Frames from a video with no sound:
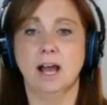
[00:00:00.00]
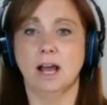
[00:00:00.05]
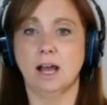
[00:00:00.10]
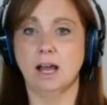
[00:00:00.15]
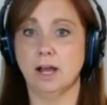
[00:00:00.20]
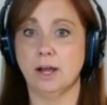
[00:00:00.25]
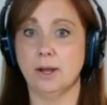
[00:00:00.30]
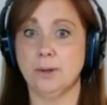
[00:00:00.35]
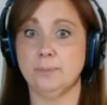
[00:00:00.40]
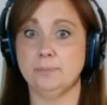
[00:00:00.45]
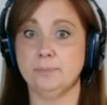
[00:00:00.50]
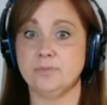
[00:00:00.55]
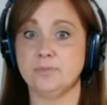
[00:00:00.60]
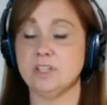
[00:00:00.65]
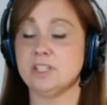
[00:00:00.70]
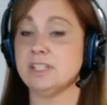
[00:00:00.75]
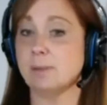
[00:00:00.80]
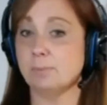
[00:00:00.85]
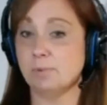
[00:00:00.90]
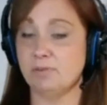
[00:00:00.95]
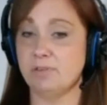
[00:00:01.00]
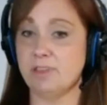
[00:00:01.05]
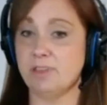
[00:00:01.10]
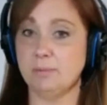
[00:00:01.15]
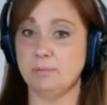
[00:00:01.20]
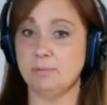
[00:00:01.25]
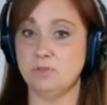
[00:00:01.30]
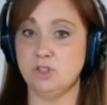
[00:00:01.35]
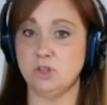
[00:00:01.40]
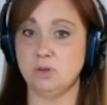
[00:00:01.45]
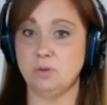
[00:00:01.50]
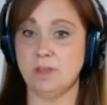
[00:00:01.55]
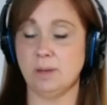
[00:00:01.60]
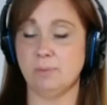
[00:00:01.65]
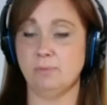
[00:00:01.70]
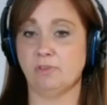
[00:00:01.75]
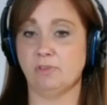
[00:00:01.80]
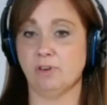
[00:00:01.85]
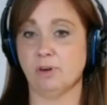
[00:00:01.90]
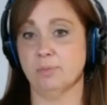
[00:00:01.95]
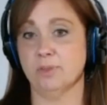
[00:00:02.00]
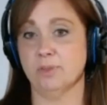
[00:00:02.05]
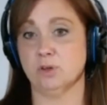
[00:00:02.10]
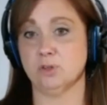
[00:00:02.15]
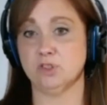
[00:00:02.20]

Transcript: Some of them do them from their